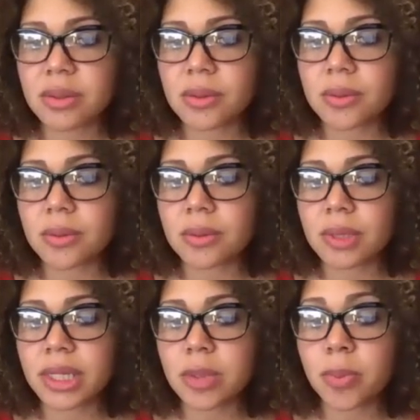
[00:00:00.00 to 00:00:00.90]
to
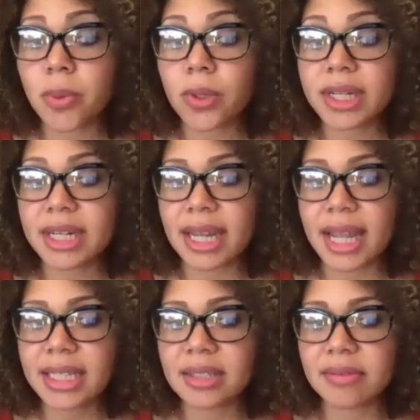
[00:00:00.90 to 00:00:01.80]
explore
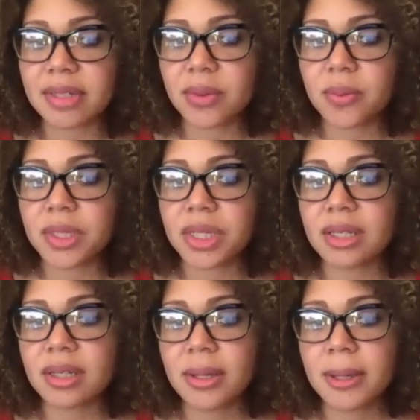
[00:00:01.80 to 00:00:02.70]
collectively.
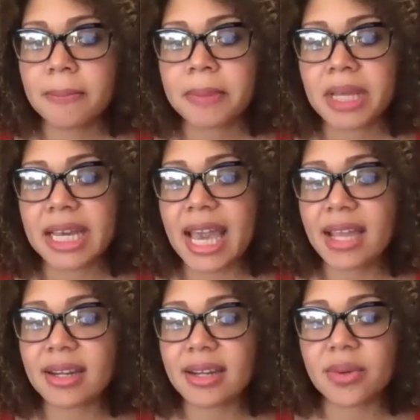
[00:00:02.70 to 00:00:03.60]
We,
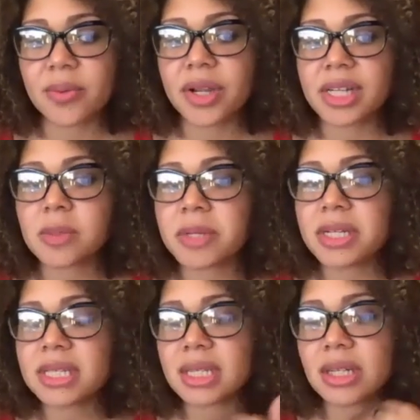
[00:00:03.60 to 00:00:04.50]
again, we are
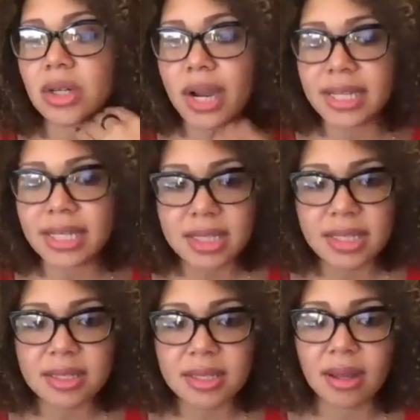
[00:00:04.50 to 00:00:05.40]
experiencing a
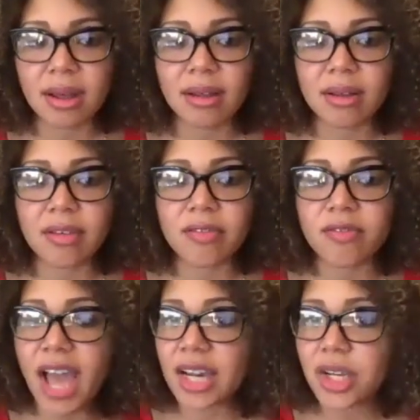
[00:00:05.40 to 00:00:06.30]
crisis uh, of
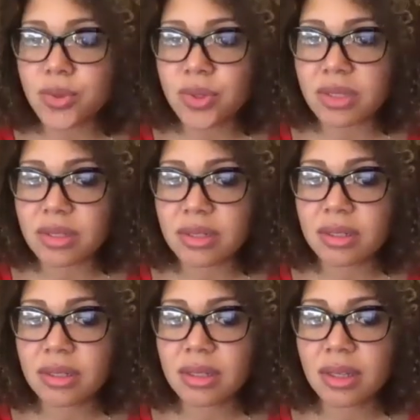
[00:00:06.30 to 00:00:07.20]
values
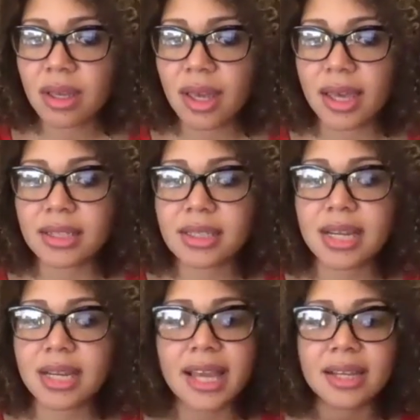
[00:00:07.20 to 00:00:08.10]
and
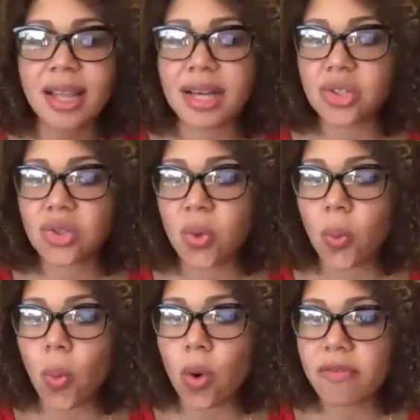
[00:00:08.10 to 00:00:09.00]
an ideological
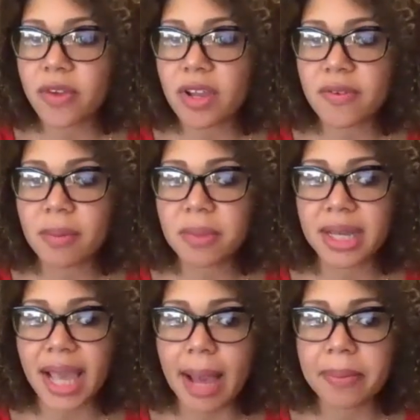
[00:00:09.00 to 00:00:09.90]
warfare from the
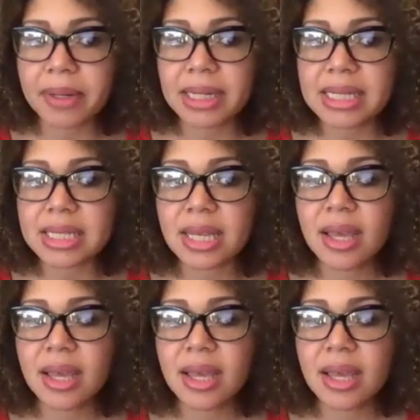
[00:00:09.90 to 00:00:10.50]
capitalists.